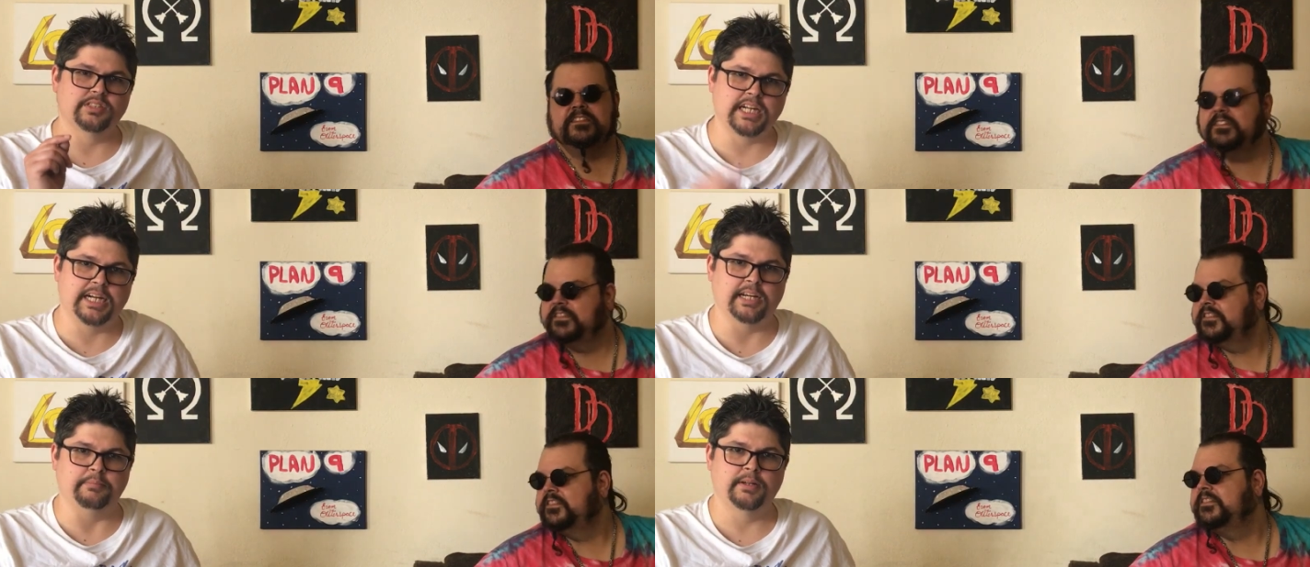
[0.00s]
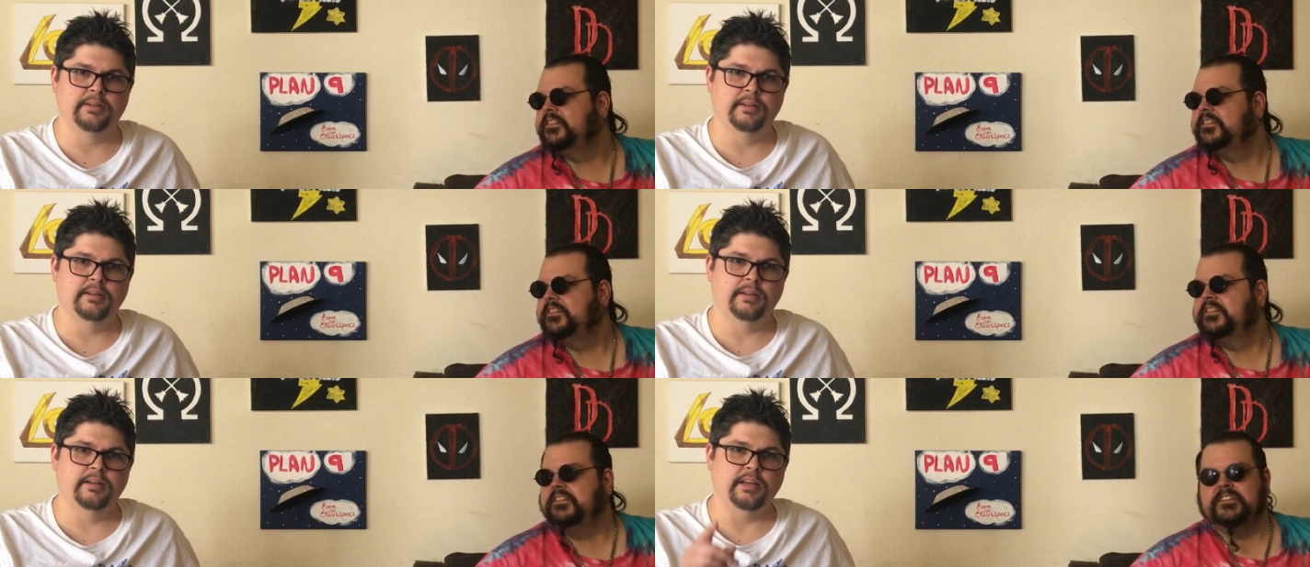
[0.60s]
Speaker 1: time.
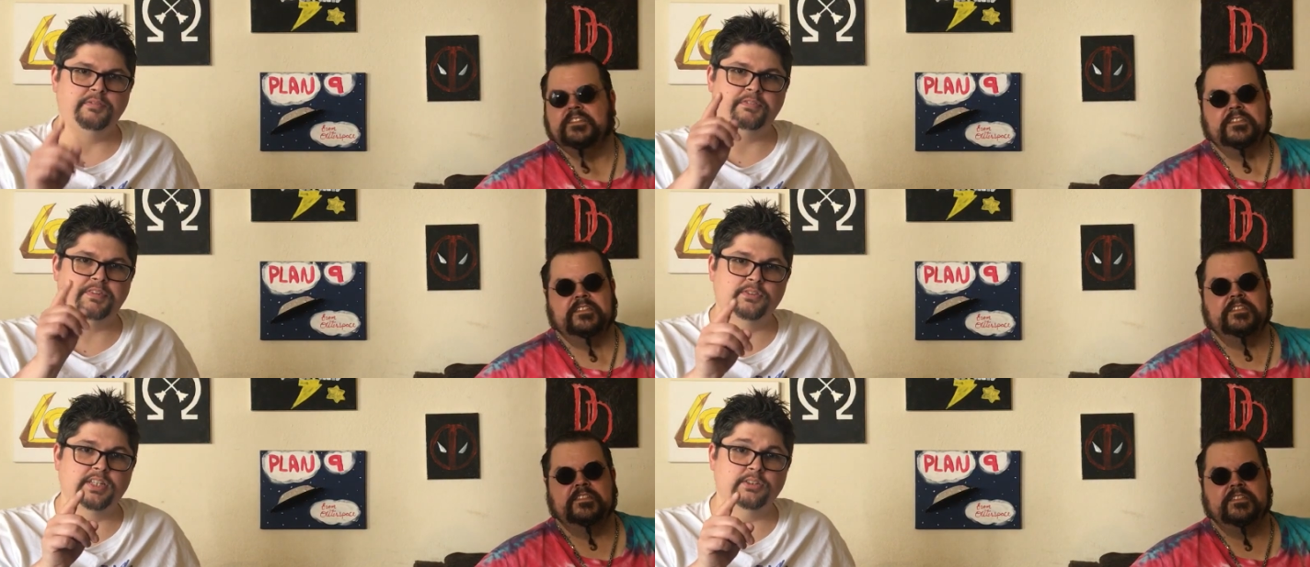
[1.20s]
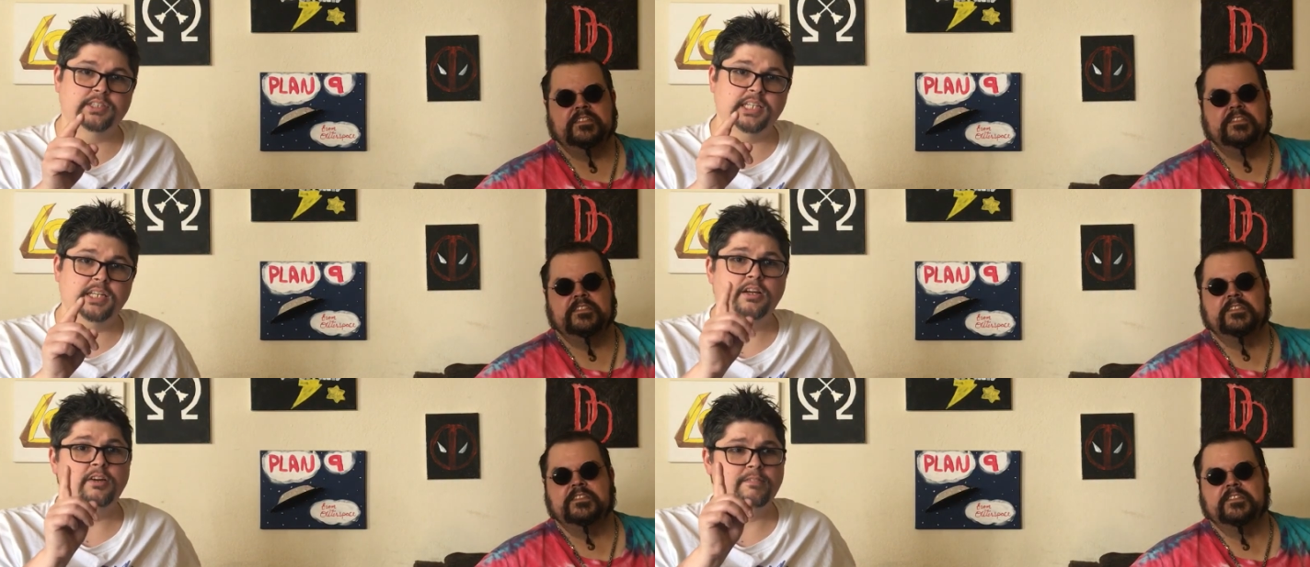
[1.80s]
If you feel guilty,
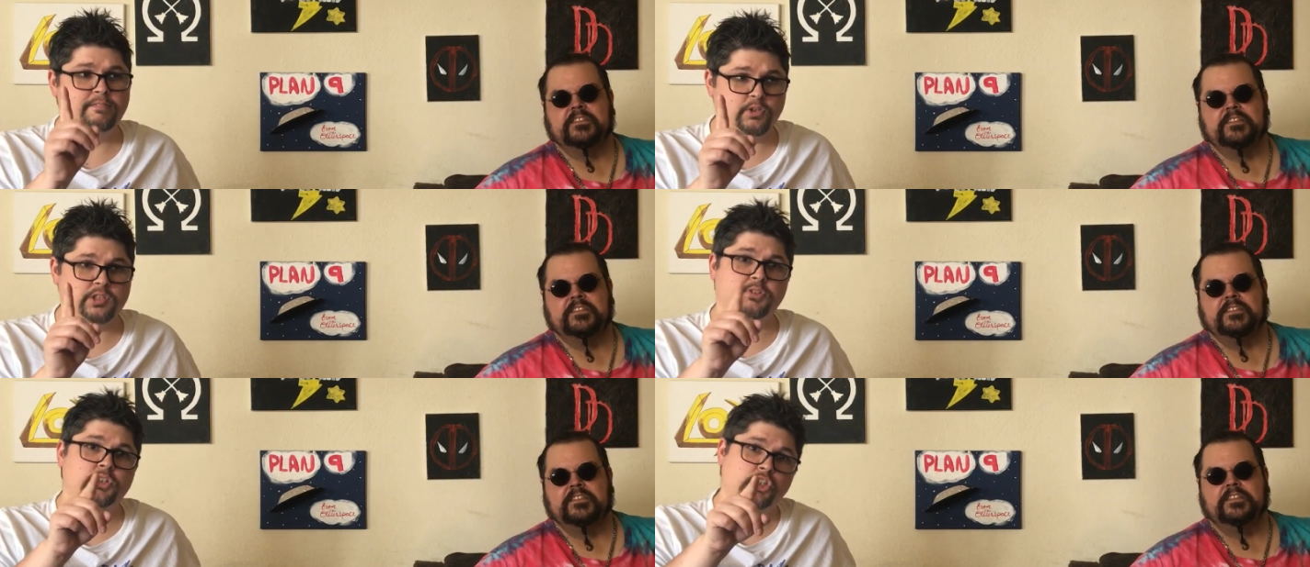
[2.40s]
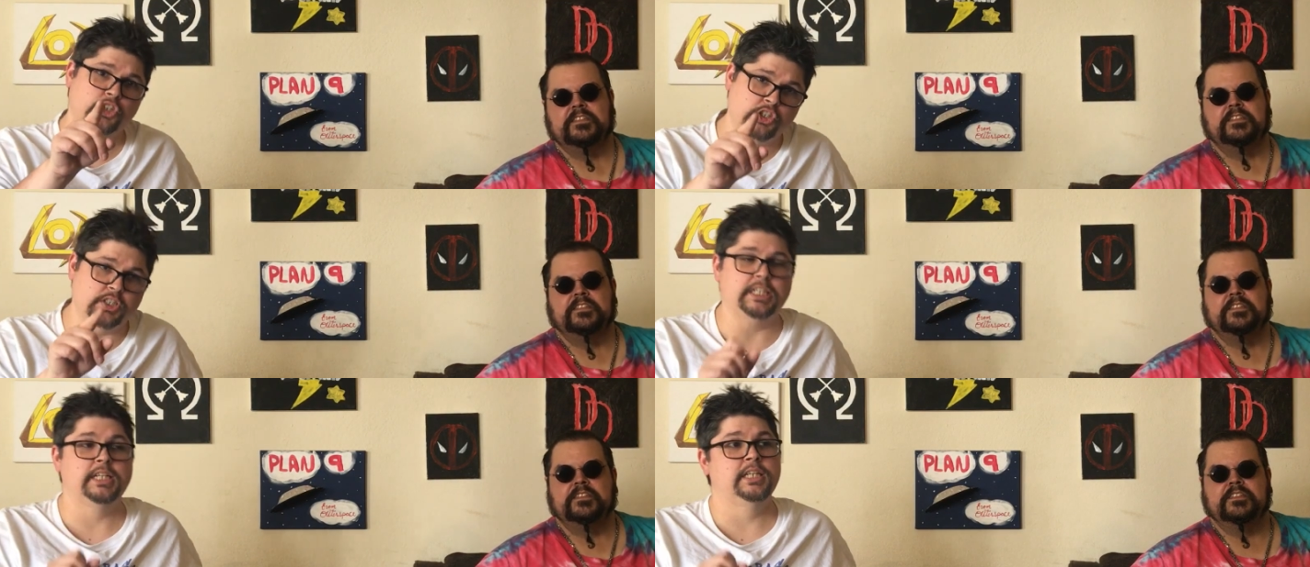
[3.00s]
first of all, good.